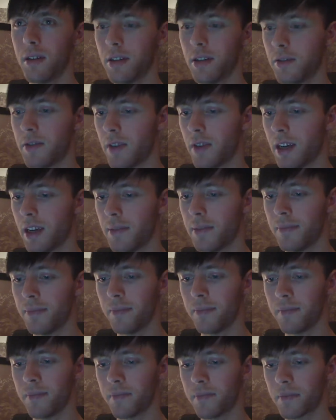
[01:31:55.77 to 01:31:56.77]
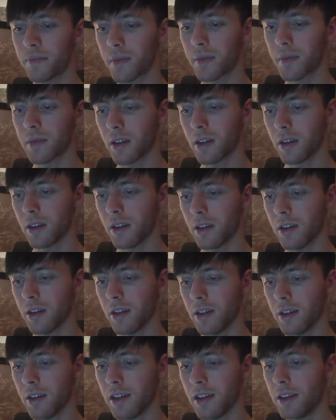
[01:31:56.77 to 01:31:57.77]
It's fine.
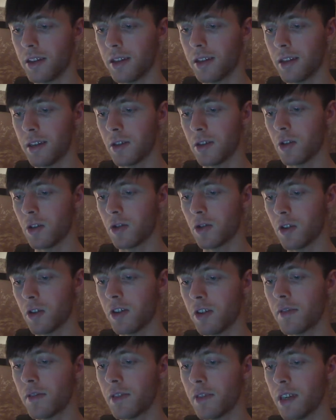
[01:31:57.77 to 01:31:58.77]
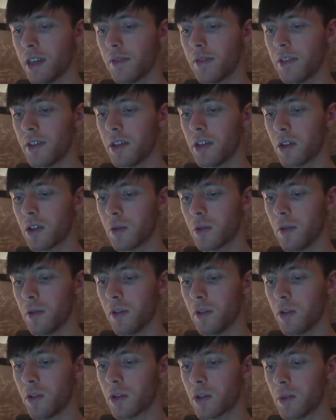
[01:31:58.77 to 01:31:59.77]
And then it says, alternatively, if these are
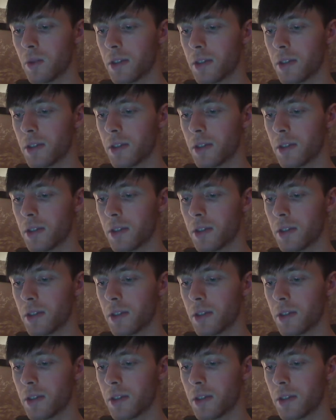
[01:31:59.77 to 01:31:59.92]
reversed,